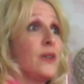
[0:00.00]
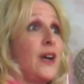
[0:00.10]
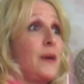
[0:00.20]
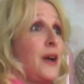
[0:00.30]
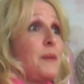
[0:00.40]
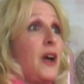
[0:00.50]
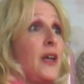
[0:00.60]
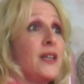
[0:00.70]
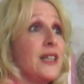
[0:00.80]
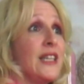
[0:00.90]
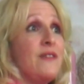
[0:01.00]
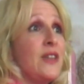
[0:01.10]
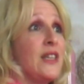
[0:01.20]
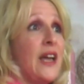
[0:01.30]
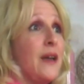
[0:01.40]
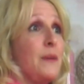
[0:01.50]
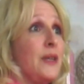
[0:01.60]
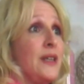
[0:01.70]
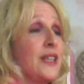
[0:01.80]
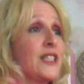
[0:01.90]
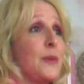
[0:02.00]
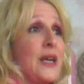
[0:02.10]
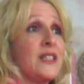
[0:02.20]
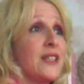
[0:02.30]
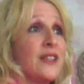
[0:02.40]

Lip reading: I'm not leaving them and expecting